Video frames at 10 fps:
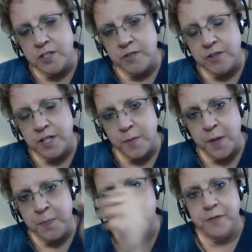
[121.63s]
do things on
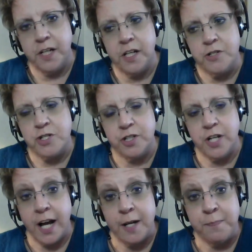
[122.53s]
my profile, or should
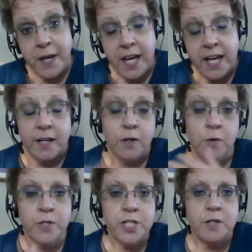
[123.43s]
I pay?
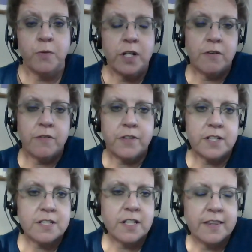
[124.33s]
Richie, what are your
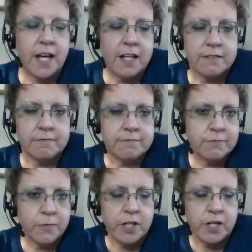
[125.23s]
thoughts on that?
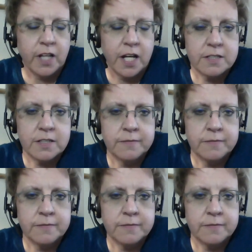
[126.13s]
Where do you land?